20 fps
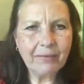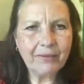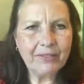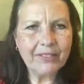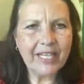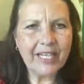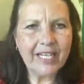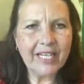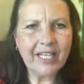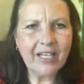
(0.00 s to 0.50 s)
we're
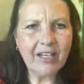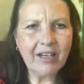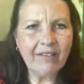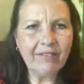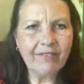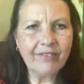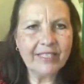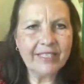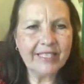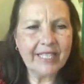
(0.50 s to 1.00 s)
taking
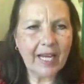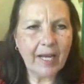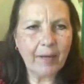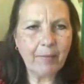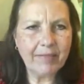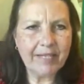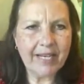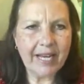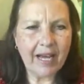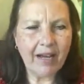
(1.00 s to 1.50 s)
off the
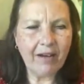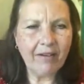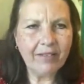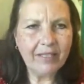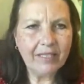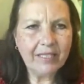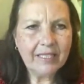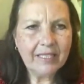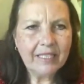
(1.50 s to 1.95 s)
tape now